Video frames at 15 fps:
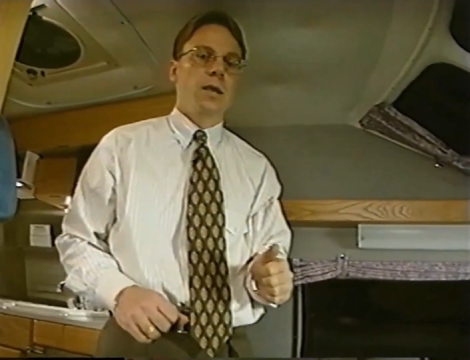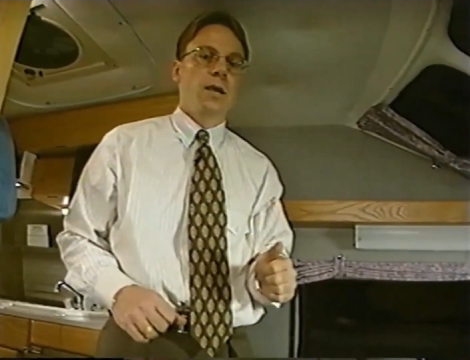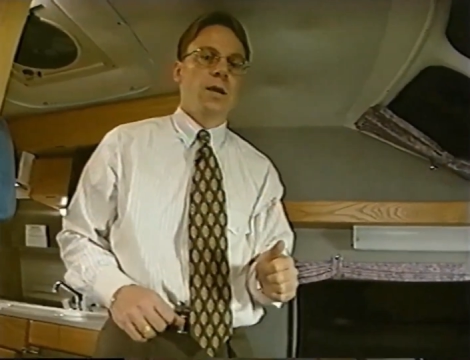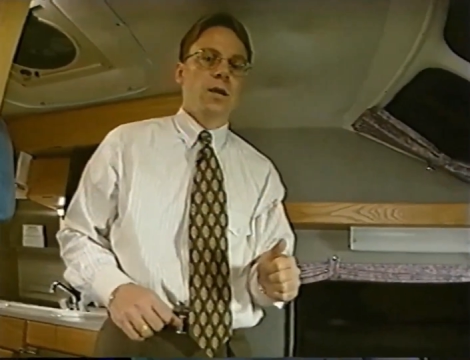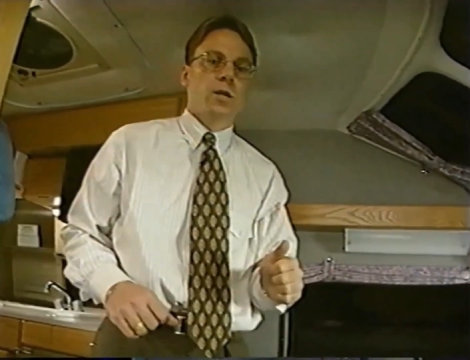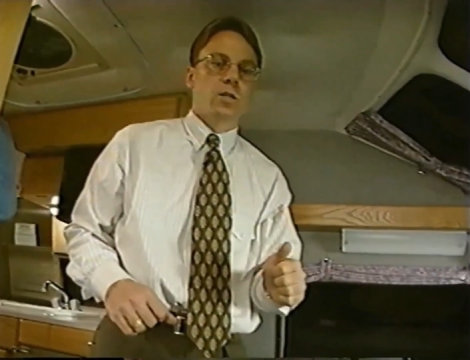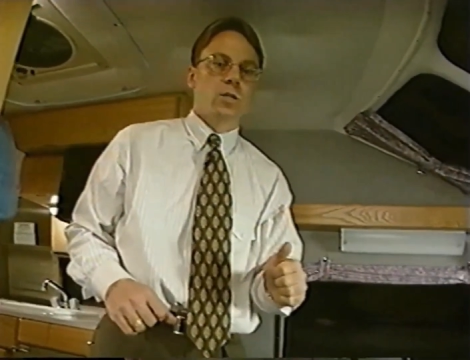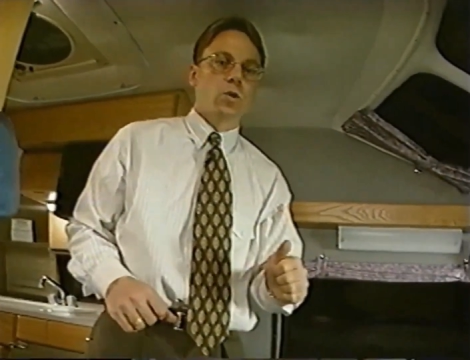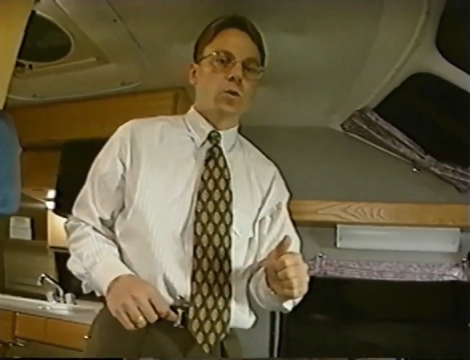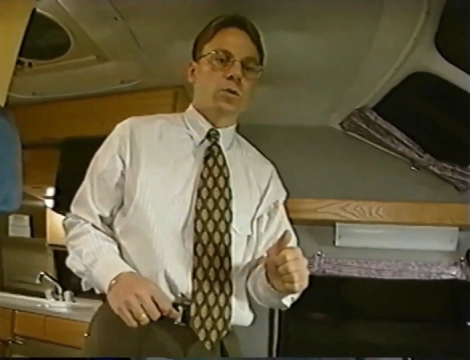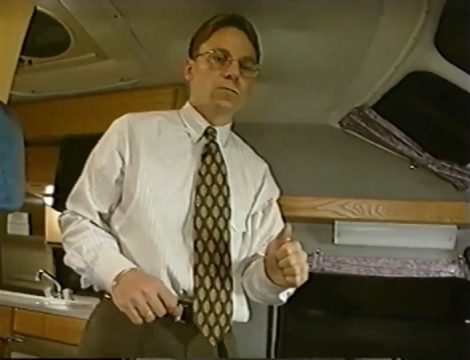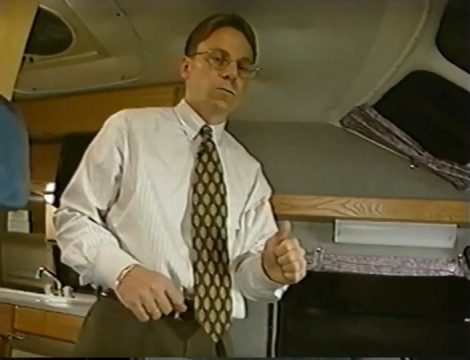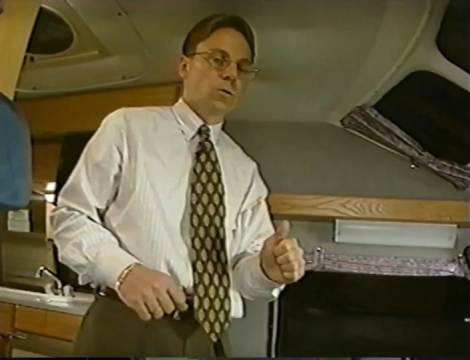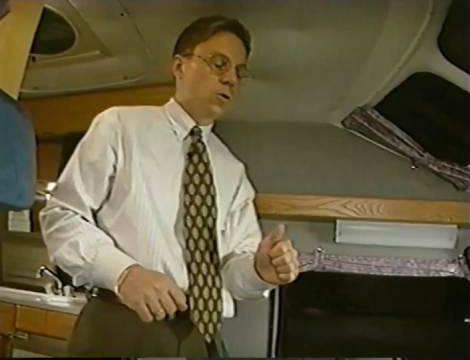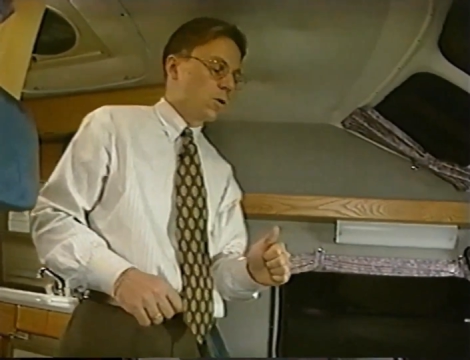The lowered floor
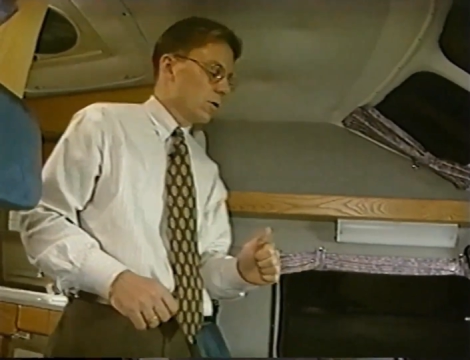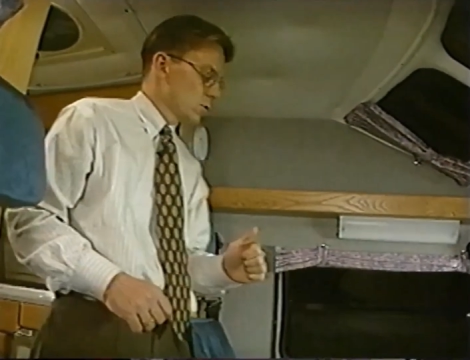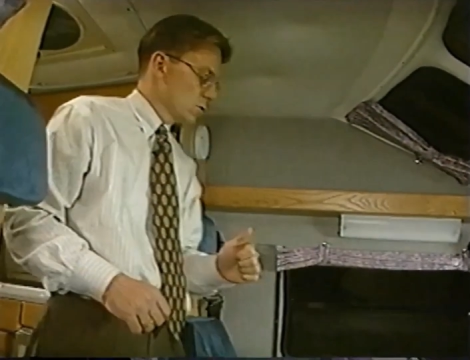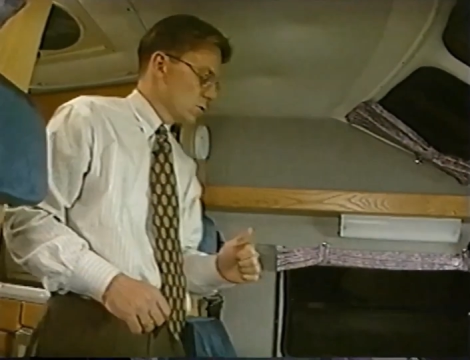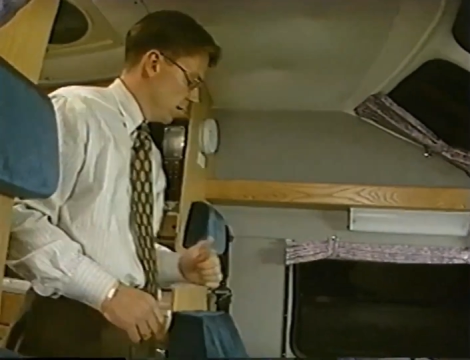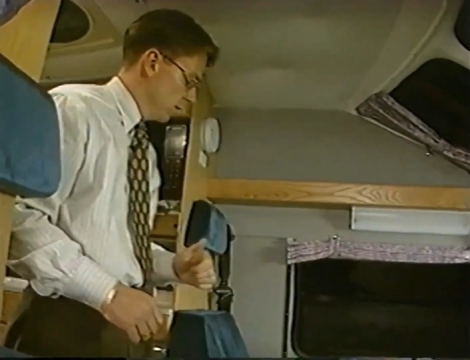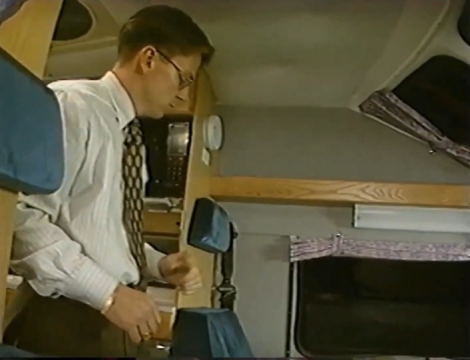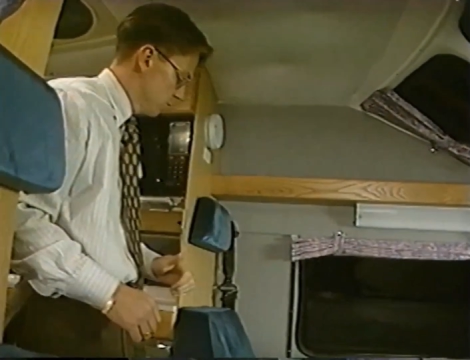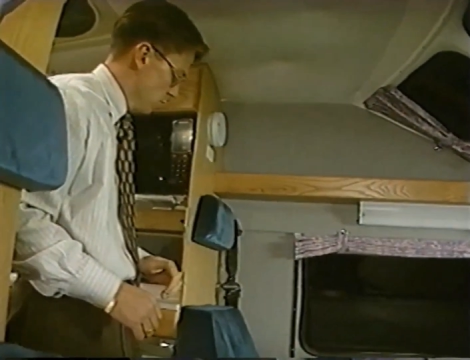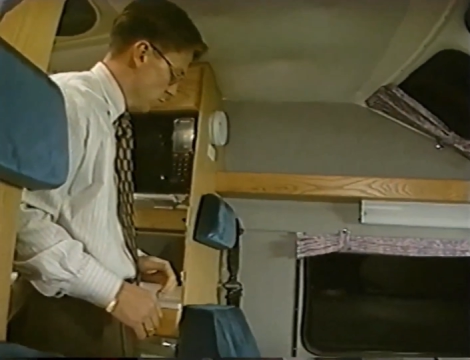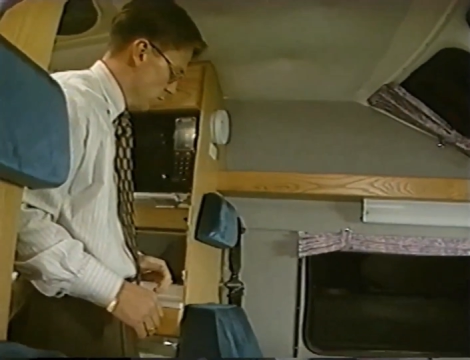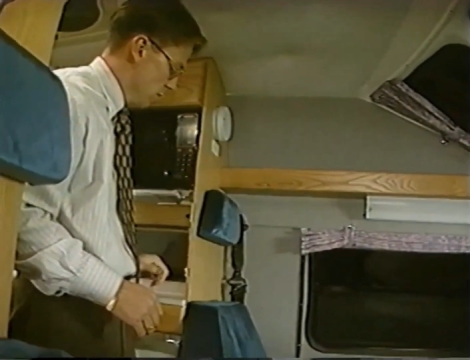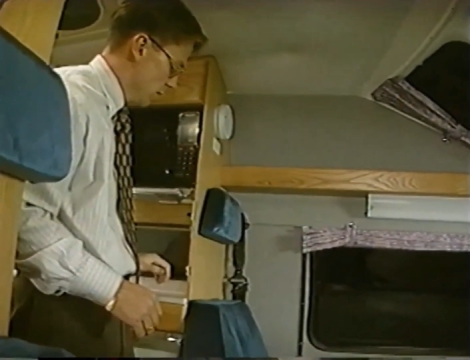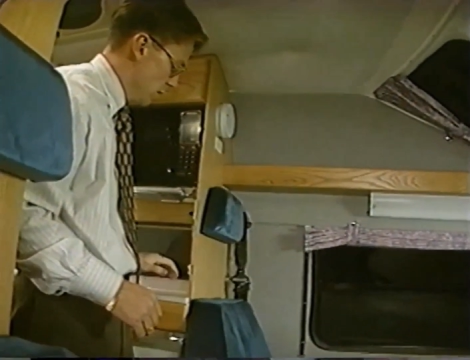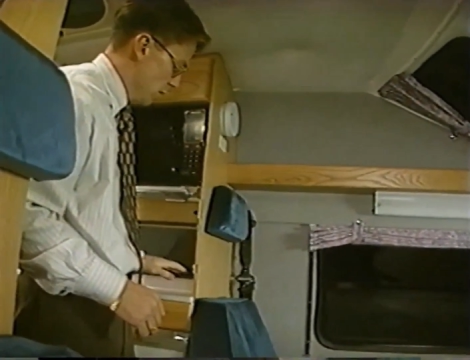also allows for
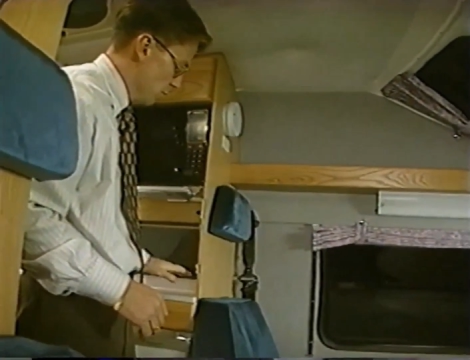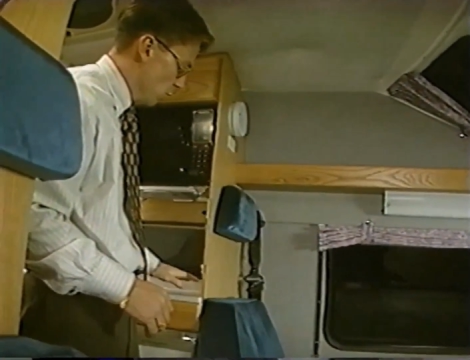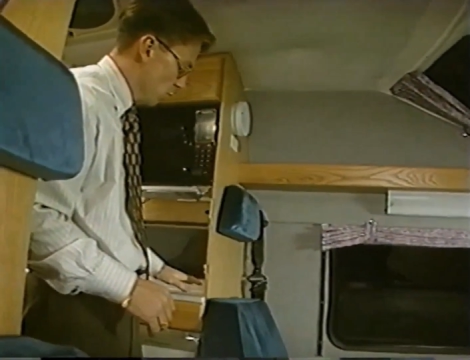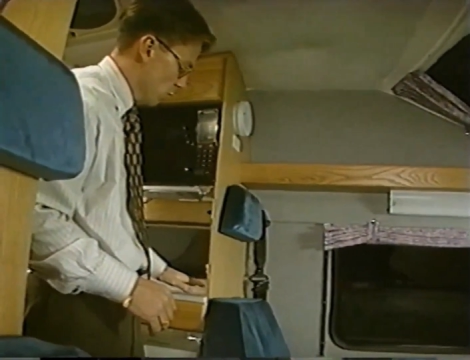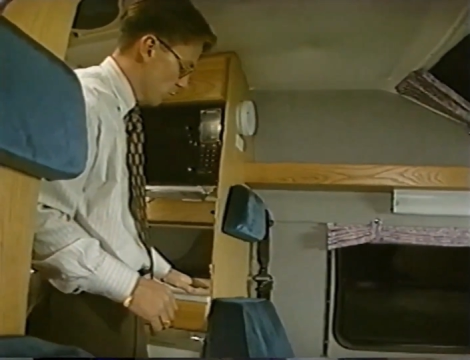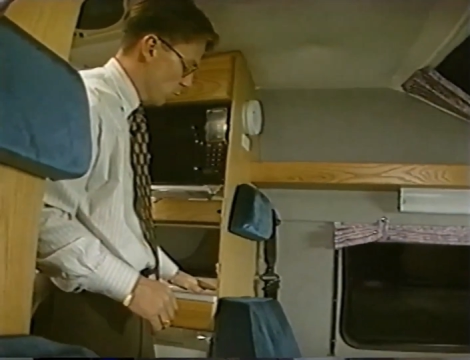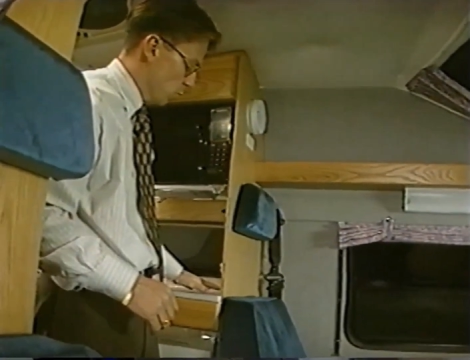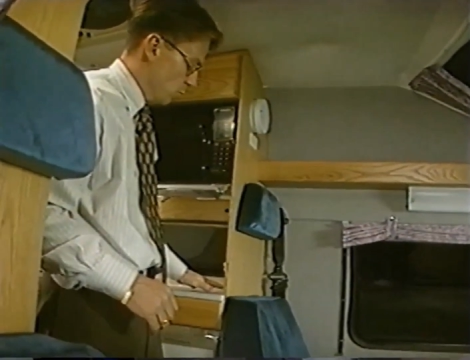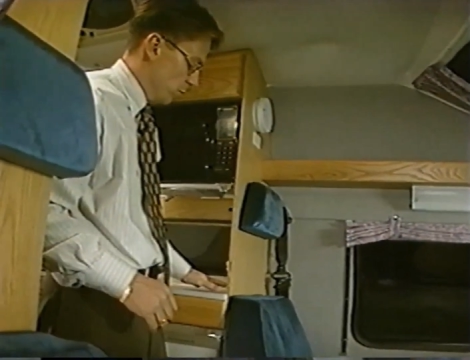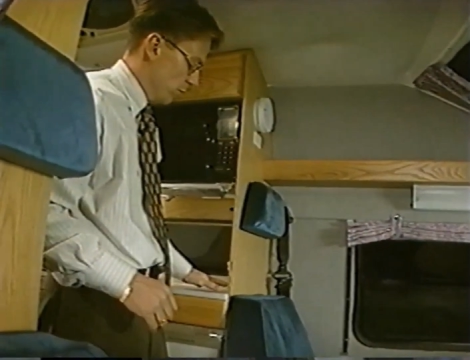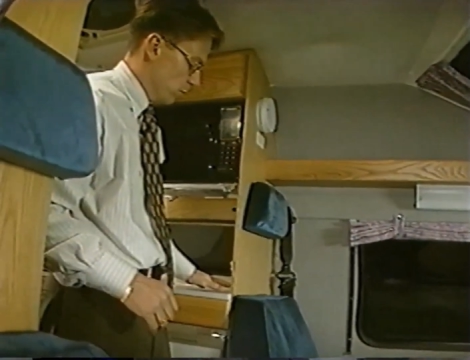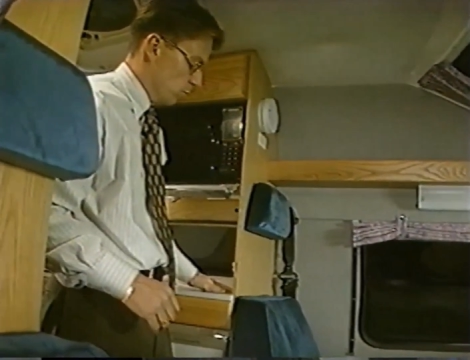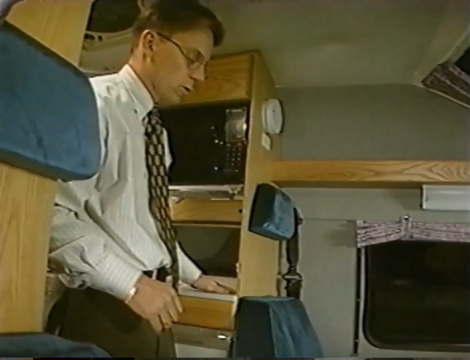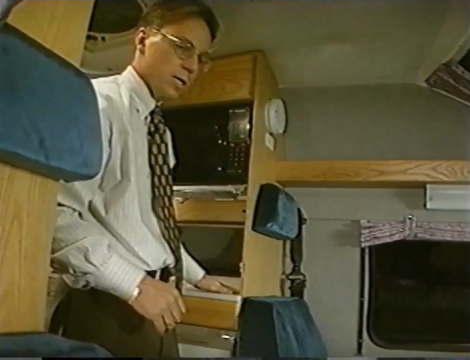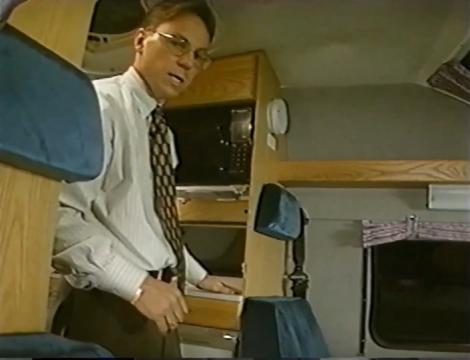a more appropriate
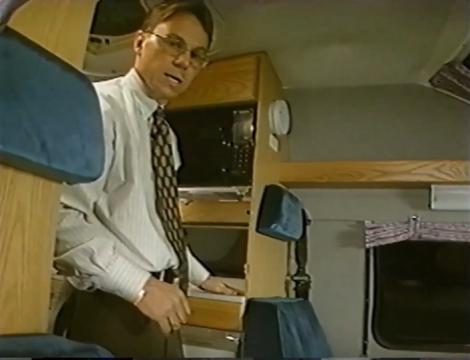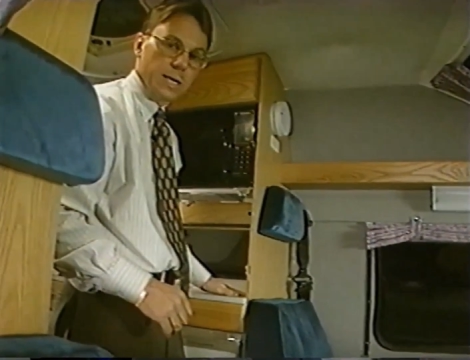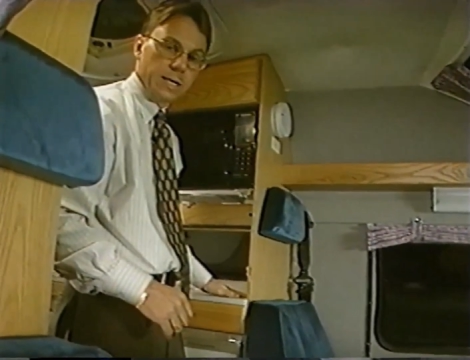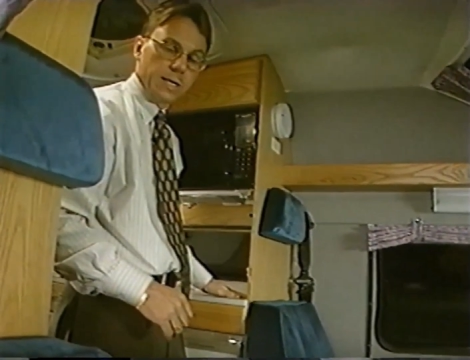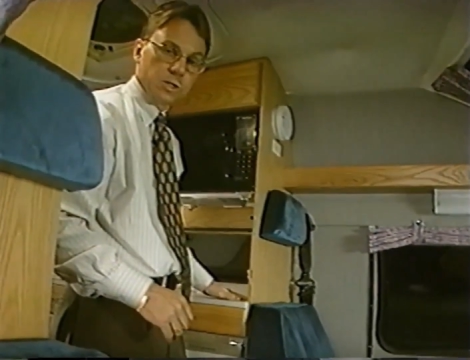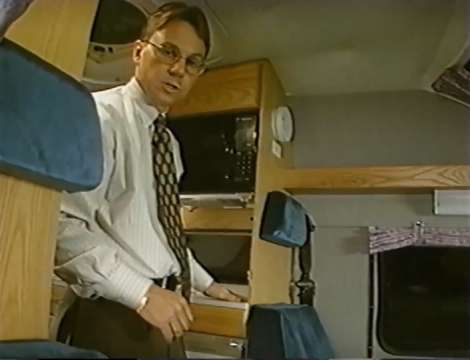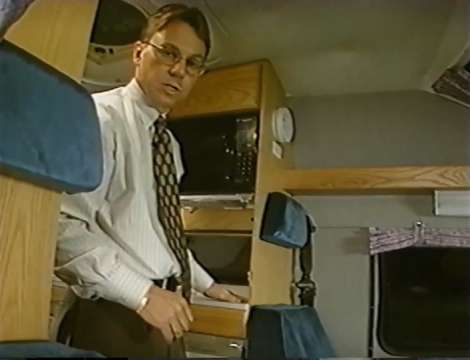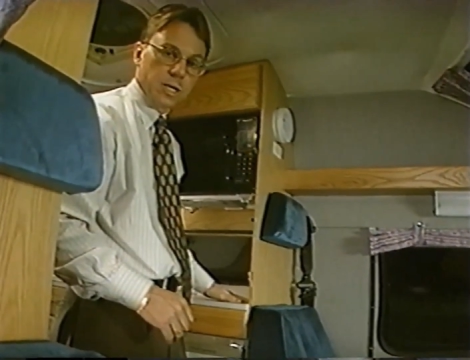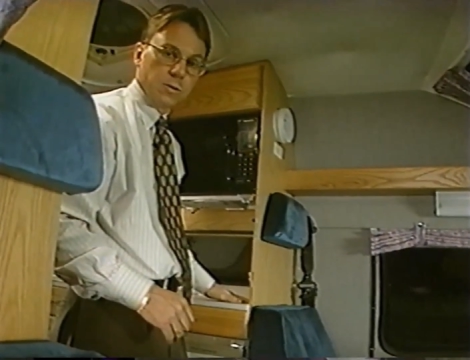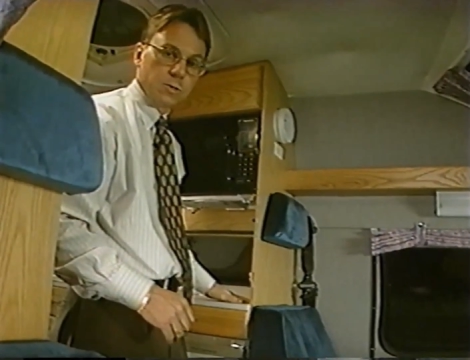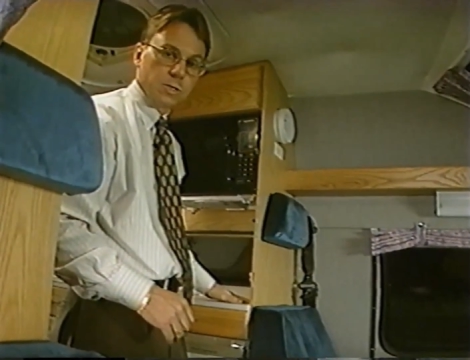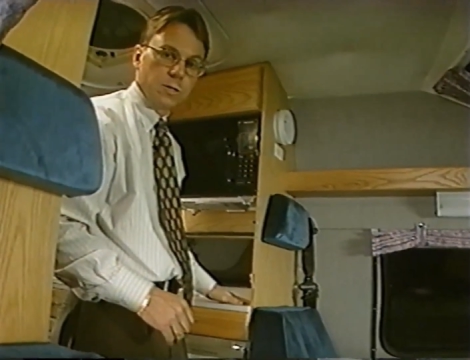working height at your counter,